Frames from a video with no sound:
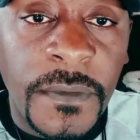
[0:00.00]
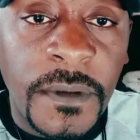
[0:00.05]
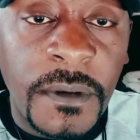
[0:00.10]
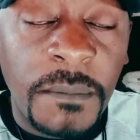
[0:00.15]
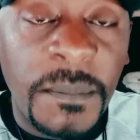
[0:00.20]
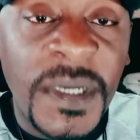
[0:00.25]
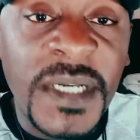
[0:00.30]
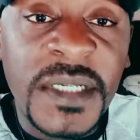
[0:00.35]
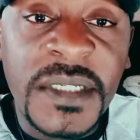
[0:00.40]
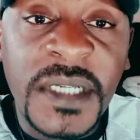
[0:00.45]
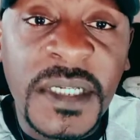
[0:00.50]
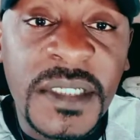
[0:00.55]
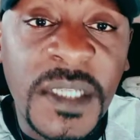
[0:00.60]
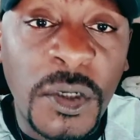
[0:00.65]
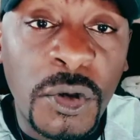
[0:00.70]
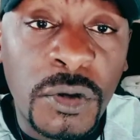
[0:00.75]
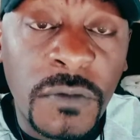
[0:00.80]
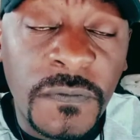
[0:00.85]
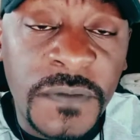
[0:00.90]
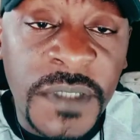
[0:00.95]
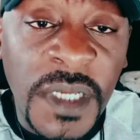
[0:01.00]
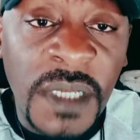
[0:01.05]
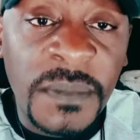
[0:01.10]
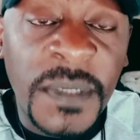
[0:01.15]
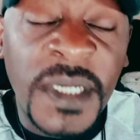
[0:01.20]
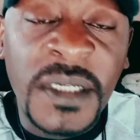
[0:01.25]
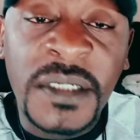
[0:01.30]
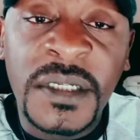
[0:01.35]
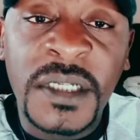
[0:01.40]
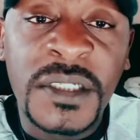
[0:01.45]
But it takes a lot of time
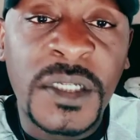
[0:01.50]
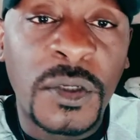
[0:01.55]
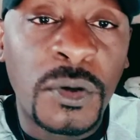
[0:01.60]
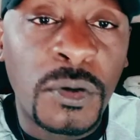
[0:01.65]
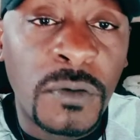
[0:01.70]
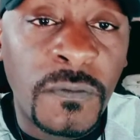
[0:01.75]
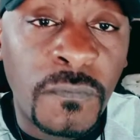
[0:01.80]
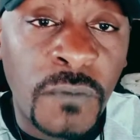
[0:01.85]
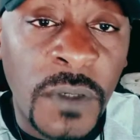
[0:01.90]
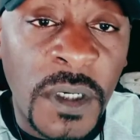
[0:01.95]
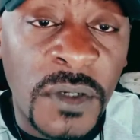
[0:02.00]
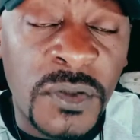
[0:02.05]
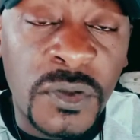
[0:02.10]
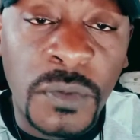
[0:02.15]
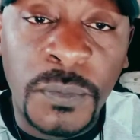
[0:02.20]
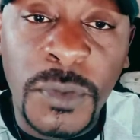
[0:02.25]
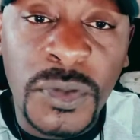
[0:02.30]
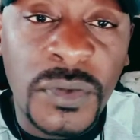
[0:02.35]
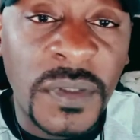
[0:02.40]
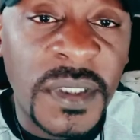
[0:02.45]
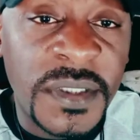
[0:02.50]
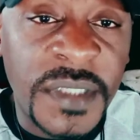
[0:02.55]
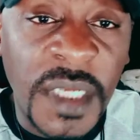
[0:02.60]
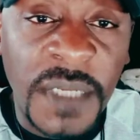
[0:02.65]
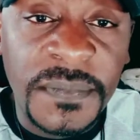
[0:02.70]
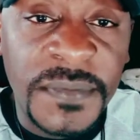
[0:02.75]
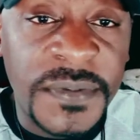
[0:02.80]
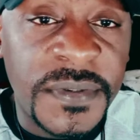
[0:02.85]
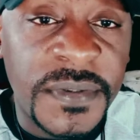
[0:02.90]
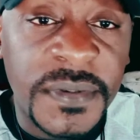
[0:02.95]
and it takes a lot of work. So most of the
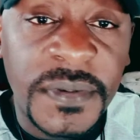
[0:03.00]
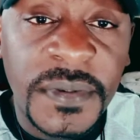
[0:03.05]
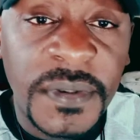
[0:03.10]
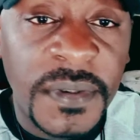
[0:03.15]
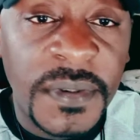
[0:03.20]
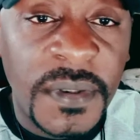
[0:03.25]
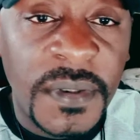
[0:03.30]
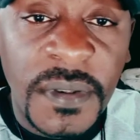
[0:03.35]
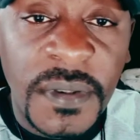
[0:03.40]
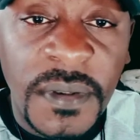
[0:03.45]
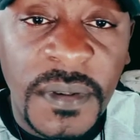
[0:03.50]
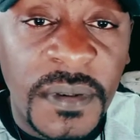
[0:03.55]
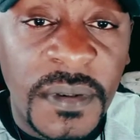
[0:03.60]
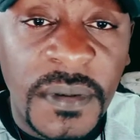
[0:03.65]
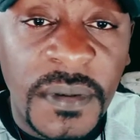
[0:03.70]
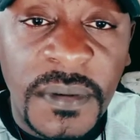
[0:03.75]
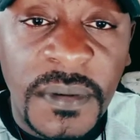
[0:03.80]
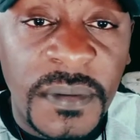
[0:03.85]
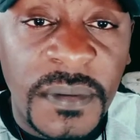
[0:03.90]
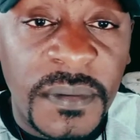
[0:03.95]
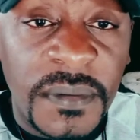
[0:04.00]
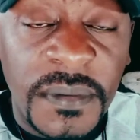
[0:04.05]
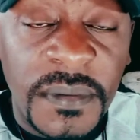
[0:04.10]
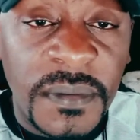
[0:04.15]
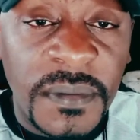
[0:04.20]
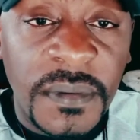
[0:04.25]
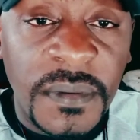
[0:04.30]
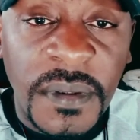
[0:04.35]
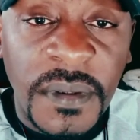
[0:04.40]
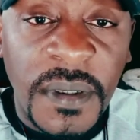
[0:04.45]
times,
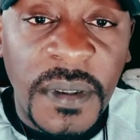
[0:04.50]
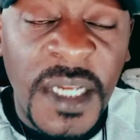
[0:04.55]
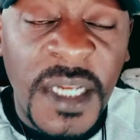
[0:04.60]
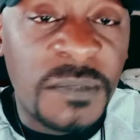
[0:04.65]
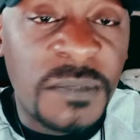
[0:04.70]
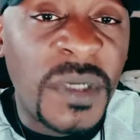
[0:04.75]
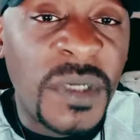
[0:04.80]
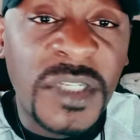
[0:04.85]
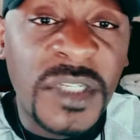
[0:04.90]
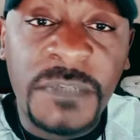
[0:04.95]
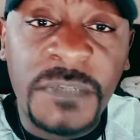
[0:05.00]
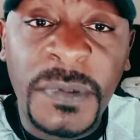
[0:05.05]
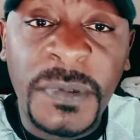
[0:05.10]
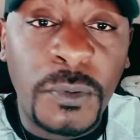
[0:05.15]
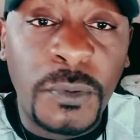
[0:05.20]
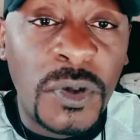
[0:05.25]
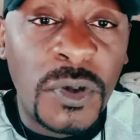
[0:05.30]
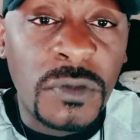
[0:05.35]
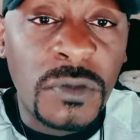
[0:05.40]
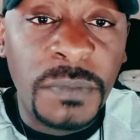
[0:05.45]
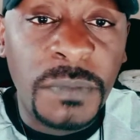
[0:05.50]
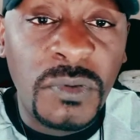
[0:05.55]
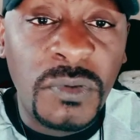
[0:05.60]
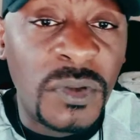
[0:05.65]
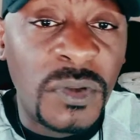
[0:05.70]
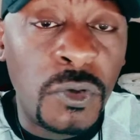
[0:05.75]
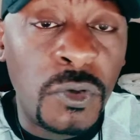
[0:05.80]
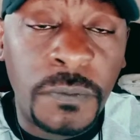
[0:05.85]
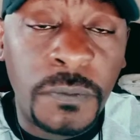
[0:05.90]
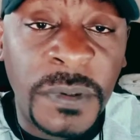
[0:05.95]
as much as people want to be
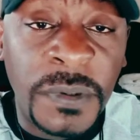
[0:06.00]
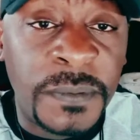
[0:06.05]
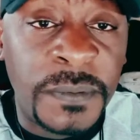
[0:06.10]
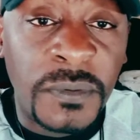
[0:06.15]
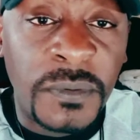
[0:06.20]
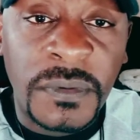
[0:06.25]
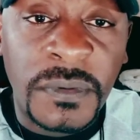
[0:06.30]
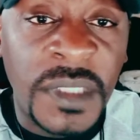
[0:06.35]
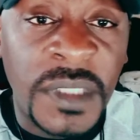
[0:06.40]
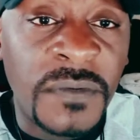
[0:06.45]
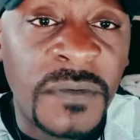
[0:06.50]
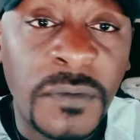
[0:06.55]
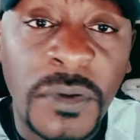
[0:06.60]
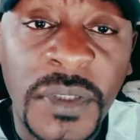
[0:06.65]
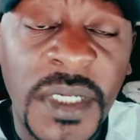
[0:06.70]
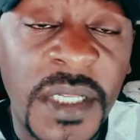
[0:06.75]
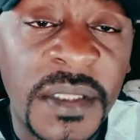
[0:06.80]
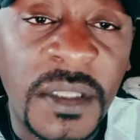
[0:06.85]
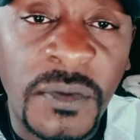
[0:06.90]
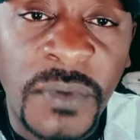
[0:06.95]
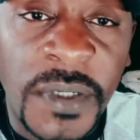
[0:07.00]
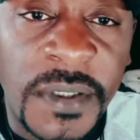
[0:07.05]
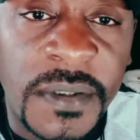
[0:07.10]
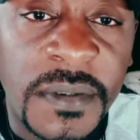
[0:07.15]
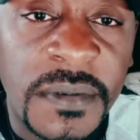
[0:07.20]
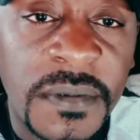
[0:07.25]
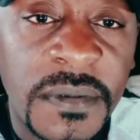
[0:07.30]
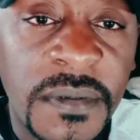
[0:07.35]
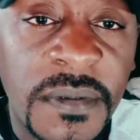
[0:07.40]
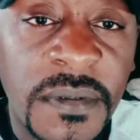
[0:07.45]
with good people, they have not done the work.
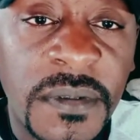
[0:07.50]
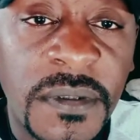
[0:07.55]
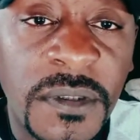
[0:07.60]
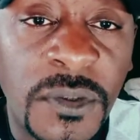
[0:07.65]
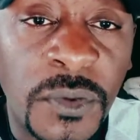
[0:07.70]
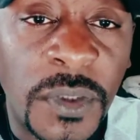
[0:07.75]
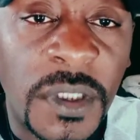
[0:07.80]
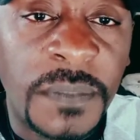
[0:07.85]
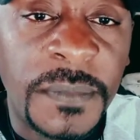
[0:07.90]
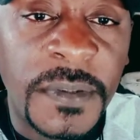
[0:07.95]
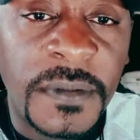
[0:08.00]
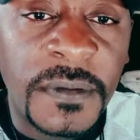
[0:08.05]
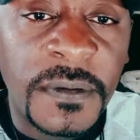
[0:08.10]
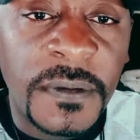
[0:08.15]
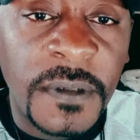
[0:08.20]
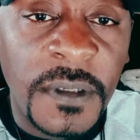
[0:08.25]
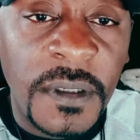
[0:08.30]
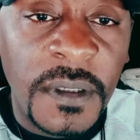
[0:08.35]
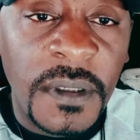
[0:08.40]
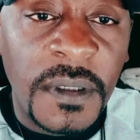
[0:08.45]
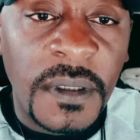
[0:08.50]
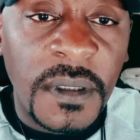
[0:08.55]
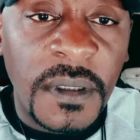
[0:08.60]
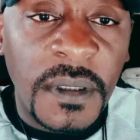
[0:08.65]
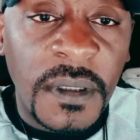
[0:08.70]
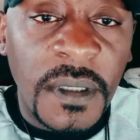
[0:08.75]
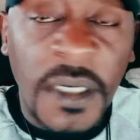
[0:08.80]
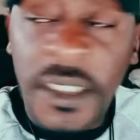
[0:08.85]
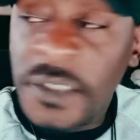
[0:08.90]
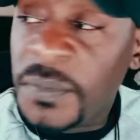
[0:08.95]
You know what I mean?
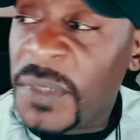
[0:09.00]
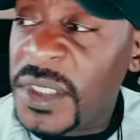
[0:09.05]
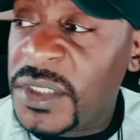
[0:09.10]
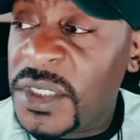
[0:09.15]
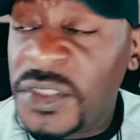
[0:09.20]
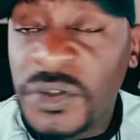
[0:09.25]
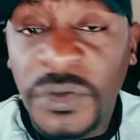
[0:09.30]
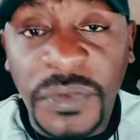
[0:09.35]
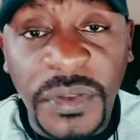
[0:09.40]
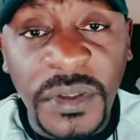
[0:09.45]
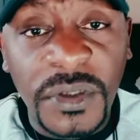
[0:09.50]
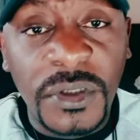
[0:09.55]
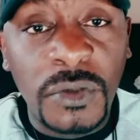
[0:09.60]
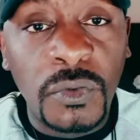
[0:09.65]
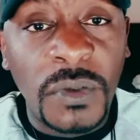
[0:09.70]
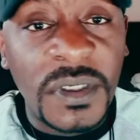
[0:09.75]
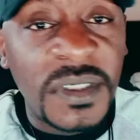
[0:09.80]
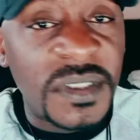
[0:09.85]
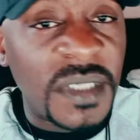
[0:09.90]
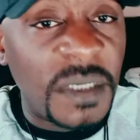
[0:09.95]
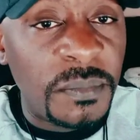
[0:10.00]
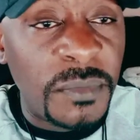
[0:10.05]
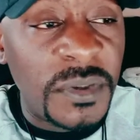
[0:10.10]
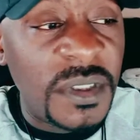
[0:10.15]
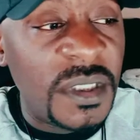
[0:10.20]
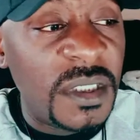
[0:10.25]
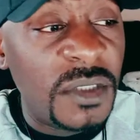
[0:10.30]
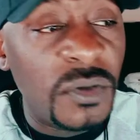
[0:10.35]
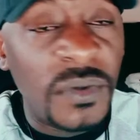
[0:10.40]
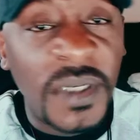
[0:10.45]
As much as you think you want
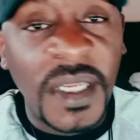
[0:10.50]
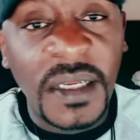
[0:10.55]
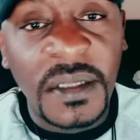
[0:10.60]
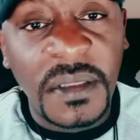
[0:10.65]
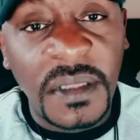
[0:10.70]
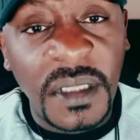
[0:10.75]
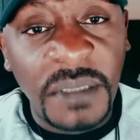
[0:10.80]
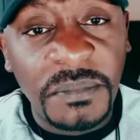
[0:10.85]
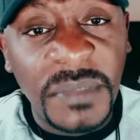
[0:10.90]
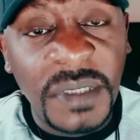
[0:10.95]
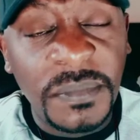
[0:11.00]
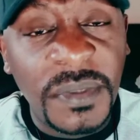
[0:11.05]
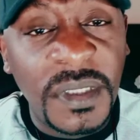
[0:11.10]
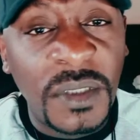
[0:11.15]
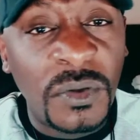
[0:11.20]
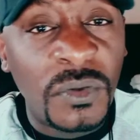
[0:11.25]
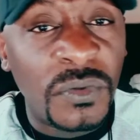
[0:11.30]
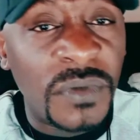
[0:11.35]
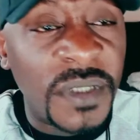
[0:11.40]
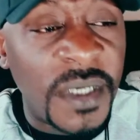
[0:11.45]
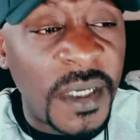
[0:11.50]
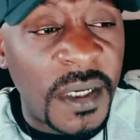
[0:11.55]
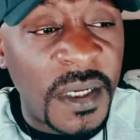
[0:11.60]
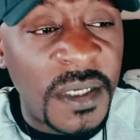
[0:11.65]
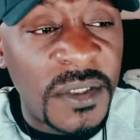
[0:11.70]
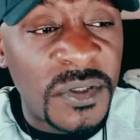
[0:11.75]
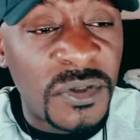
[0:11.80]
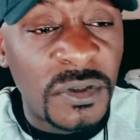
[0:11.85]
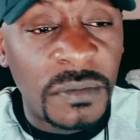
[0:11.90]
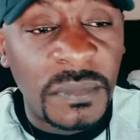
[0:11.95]
somebody, you like them, maybe they look
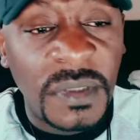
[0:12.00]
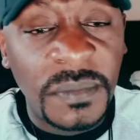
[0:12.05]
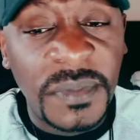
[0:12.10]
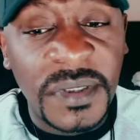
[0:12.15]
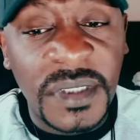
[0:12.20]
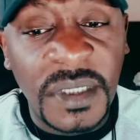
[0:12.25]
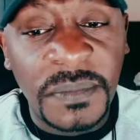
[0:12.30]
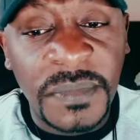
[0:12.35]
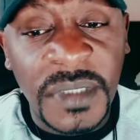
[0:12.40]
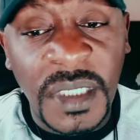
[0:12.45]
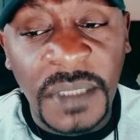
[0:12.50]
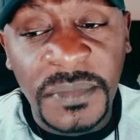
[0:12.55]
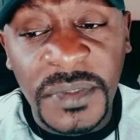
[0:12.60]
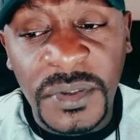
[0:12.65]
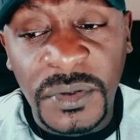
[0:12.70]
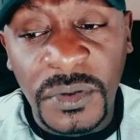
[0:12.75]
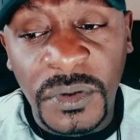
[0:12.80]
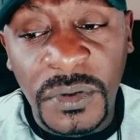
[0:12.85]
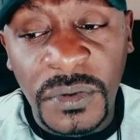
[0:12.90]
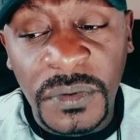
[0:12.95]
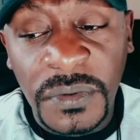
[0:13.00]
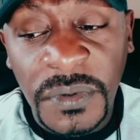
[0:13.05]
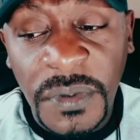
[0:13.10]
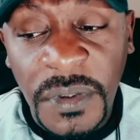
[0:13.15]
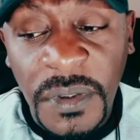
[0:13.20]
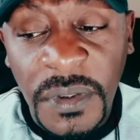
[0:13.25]
nice, or maybe sometimes, you know,